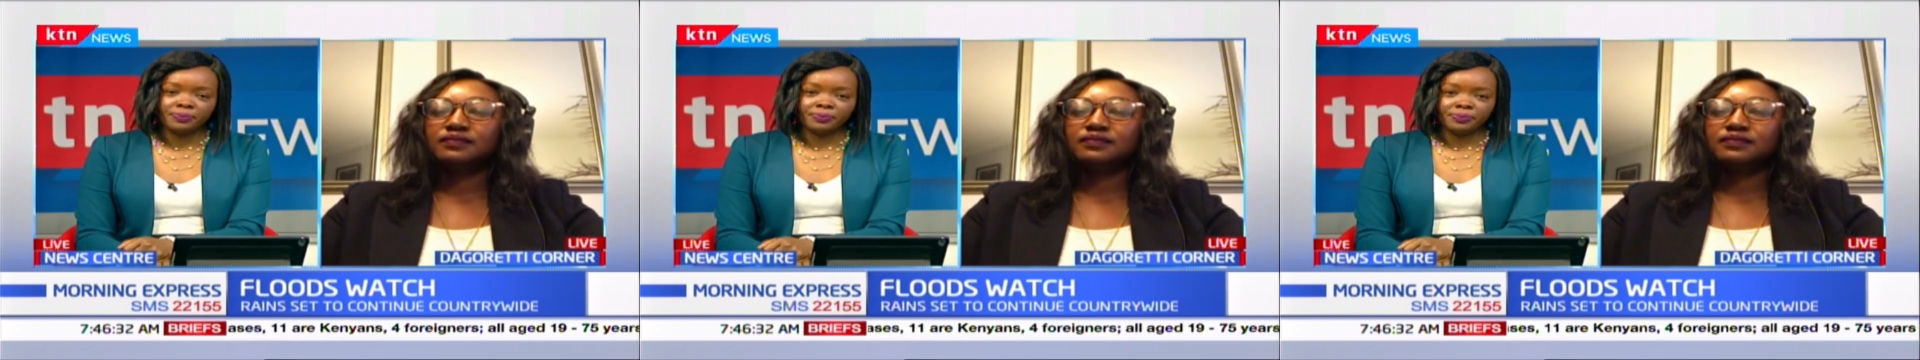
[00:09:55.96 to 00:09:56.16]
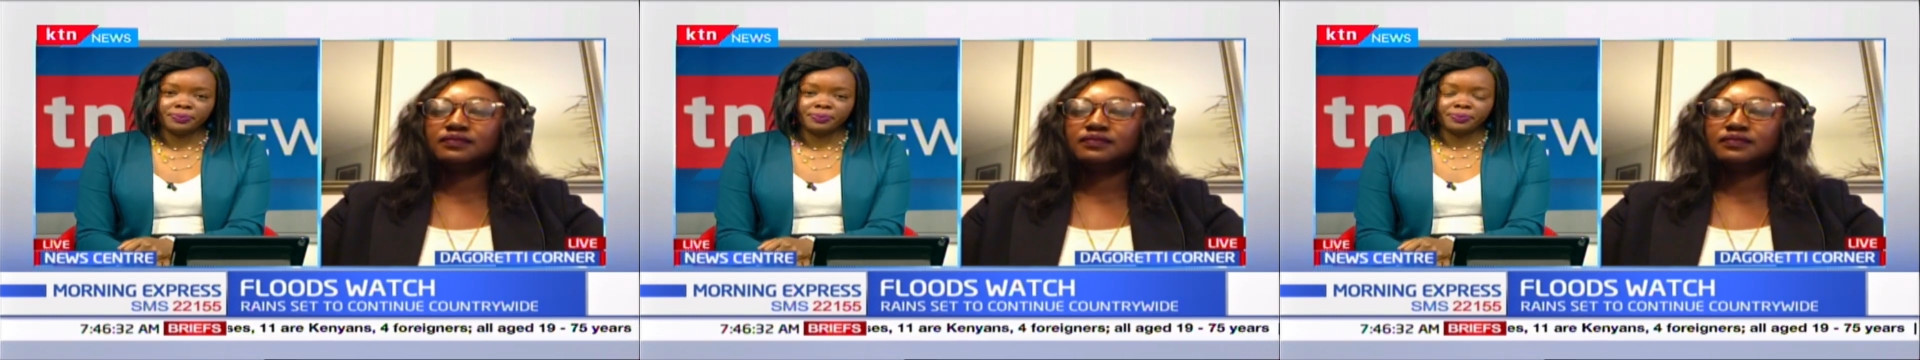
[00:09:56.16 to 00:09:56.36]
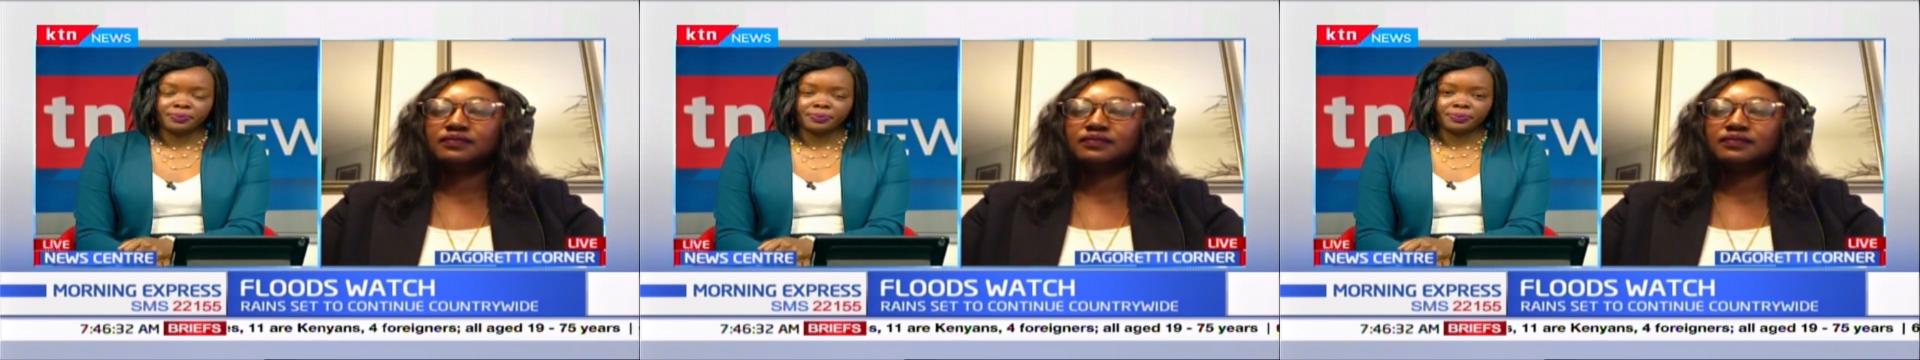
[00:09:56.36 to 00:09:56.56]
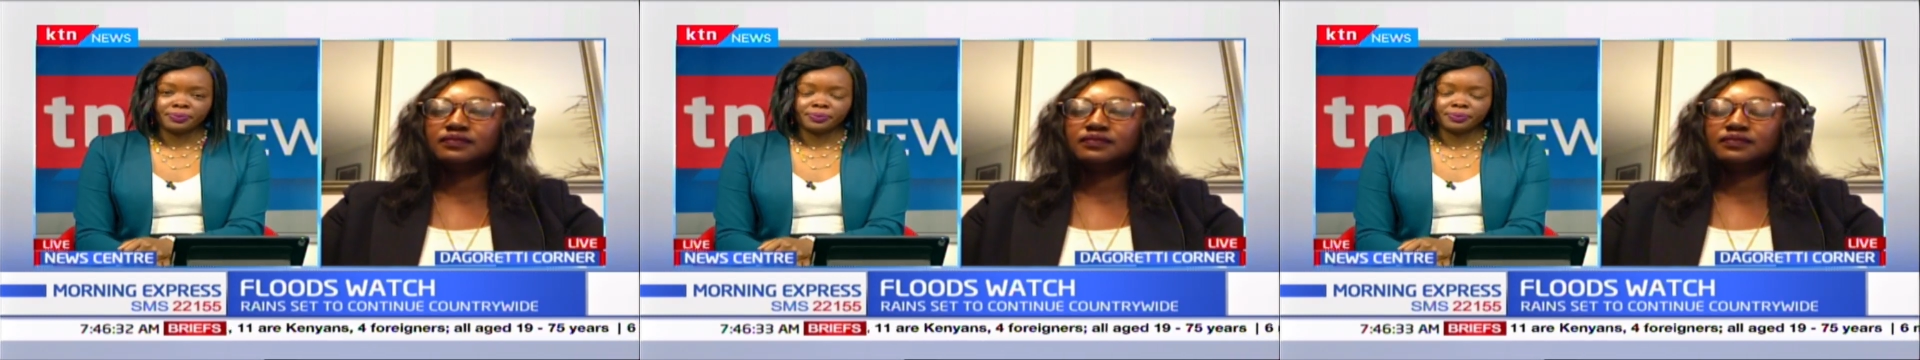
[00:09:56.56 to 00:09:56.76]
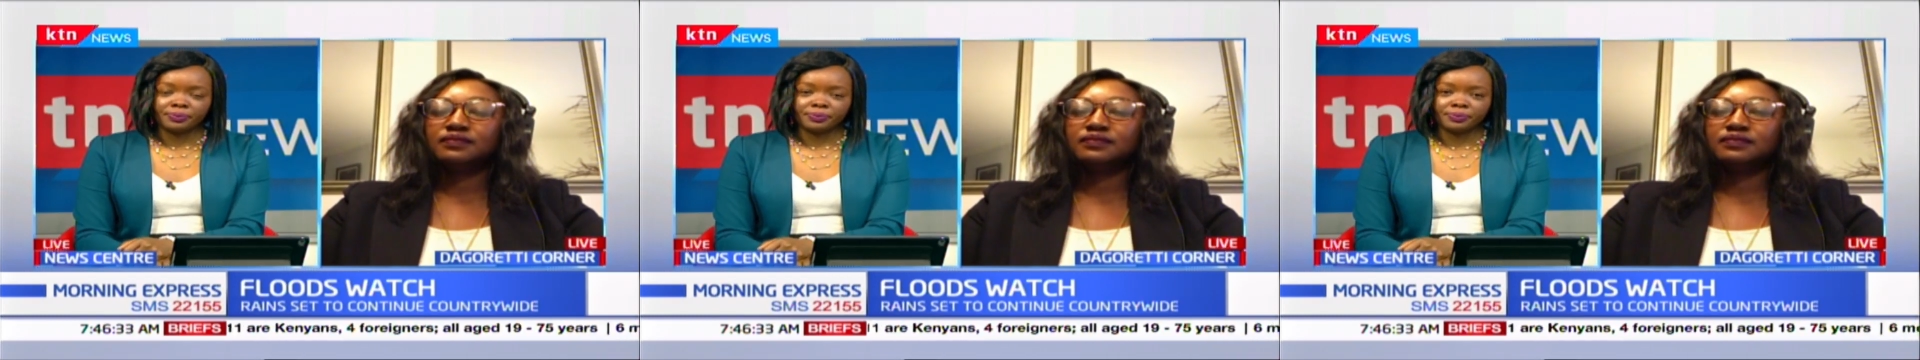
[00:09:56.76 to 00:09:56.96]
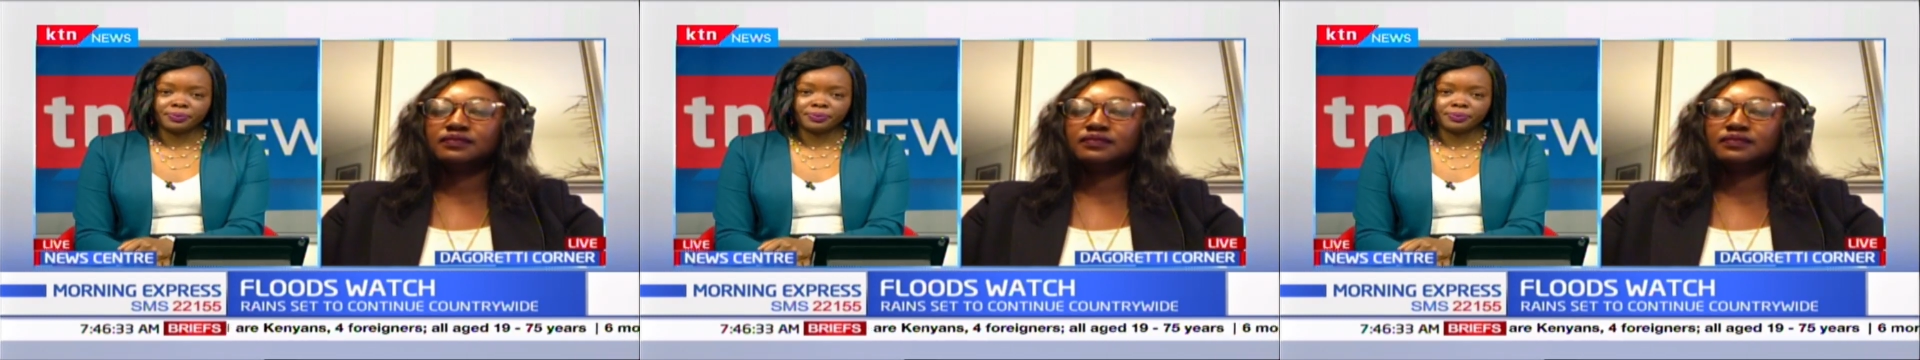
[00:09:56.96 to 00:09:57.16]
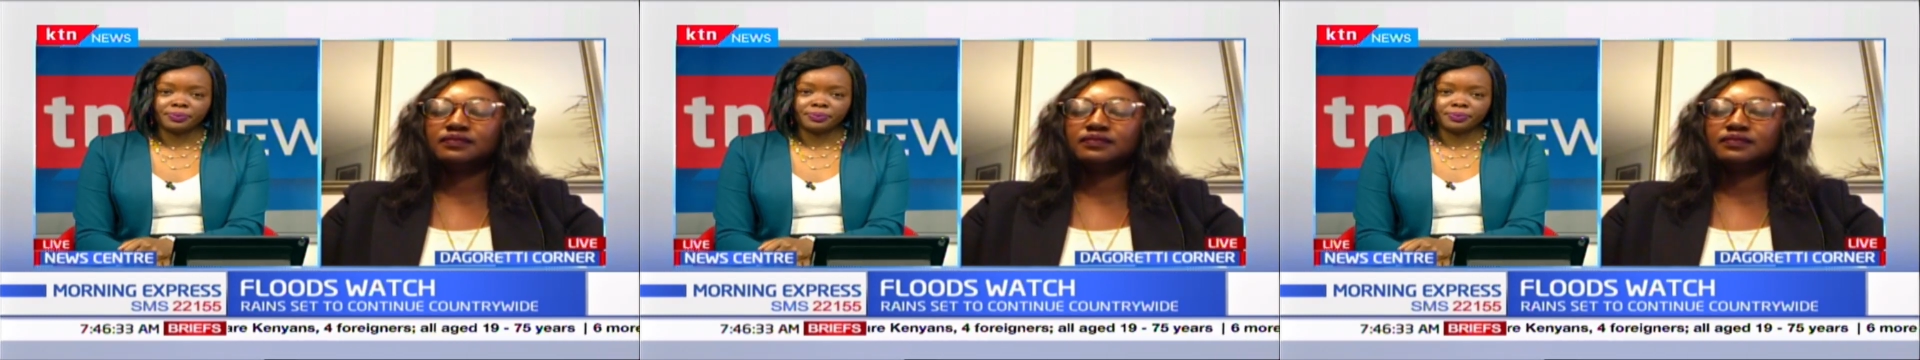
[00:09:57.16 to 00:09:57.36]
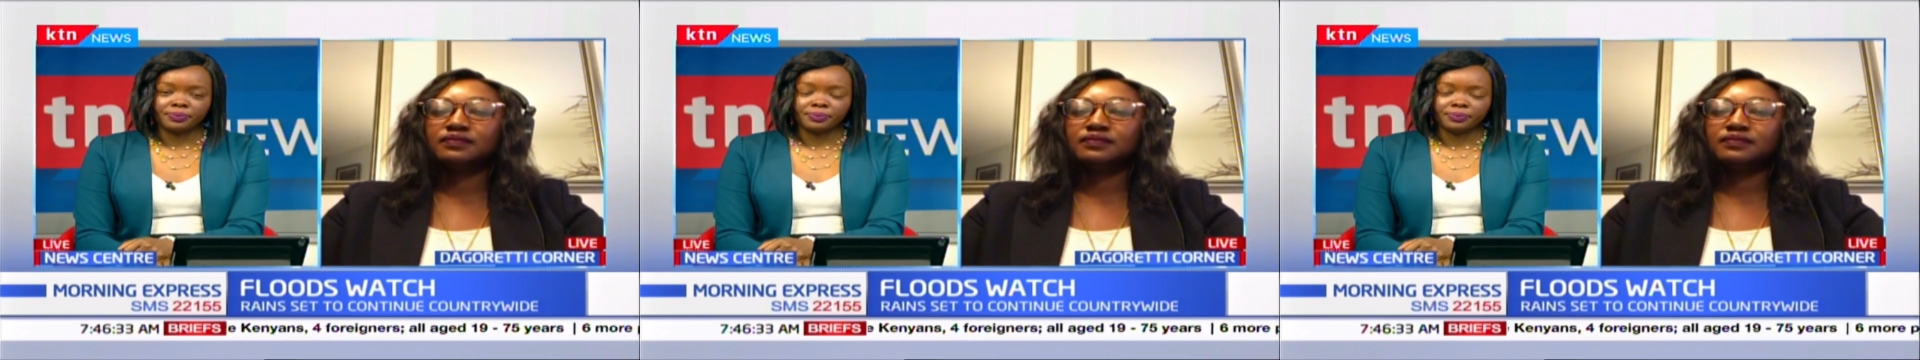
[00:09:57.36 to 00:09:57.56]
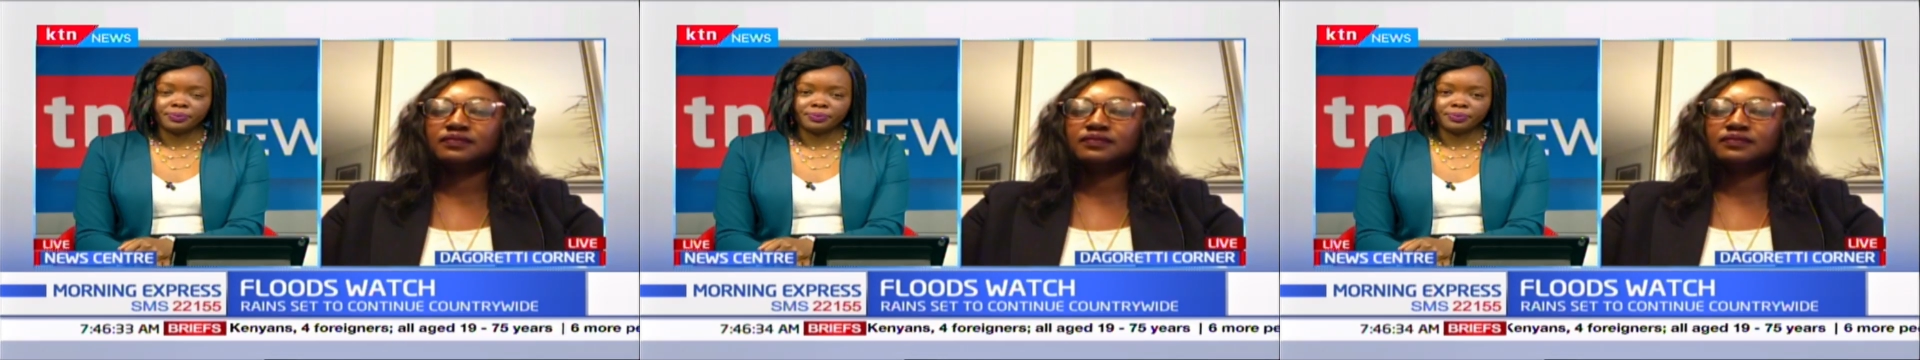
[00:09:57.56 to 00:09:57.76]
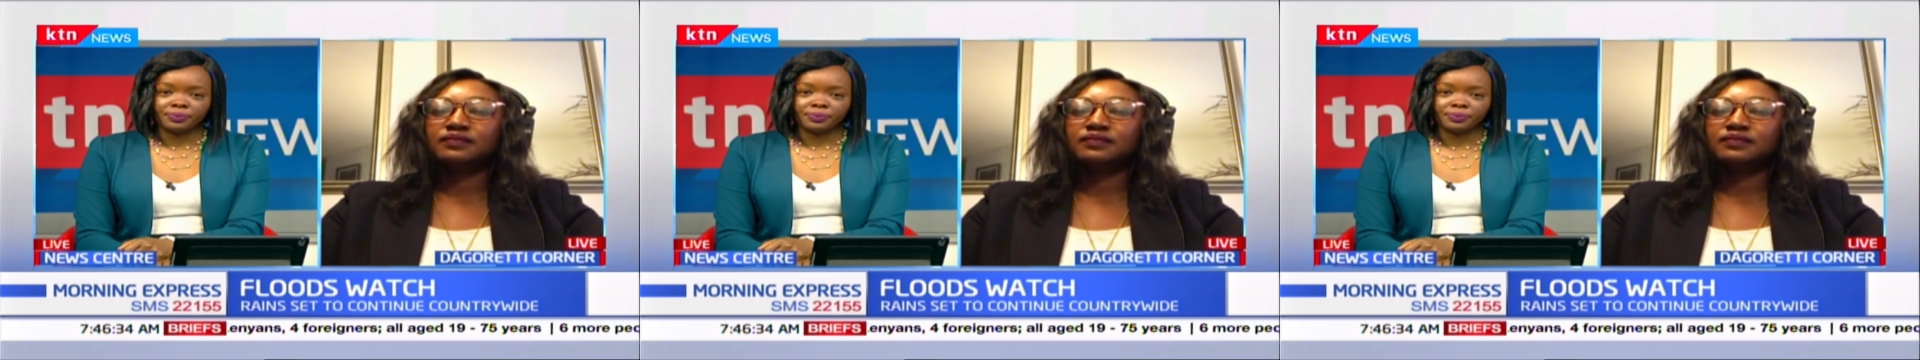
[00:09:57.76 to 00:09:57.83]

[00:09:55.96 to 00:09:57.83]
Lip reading: Nothing is said.